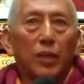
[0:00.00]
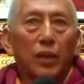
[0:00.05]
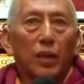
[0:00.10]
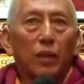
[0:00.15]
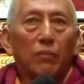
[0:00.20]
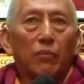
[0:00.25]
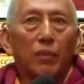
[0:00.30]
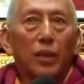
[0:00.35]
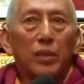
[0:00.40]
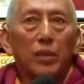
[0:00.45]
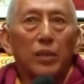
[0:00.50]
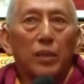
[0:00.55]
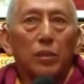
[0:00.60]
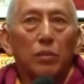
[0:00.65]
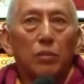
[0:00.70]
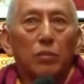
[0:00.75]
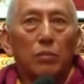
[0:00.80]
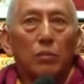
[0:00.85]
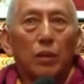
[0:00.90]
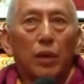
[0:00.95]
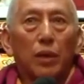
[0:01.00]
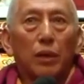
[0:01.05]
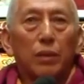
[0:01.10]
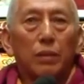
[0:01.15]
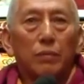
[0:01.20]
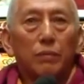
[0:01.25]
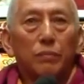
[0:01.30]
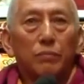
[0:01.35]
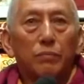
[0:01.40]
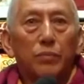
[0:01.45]
invited to
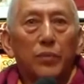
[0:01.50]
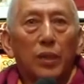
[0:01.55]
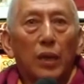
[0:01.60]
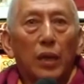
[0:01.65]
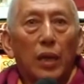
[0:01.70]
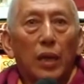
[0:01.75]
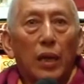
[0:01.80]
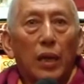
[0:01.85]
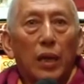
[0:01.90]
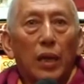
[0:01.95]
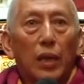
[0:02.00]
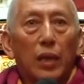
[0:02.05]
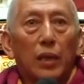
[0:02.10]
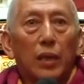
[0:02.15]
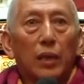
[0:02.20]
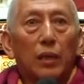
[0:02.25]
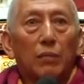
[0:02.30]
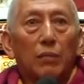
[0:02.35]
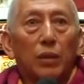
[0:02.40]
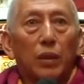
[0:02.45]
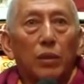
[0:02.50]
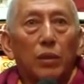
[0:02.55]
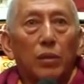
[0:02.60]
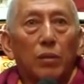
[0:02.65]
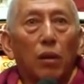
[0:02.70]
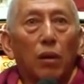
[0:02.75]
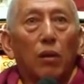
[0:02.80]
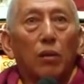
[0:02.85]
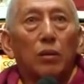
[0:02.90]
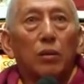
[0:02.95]
give a
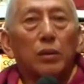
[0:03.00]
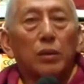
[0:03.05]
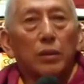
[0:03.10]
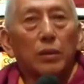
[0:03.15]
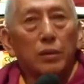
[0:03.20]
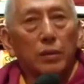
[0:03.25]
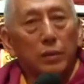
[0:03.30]
talk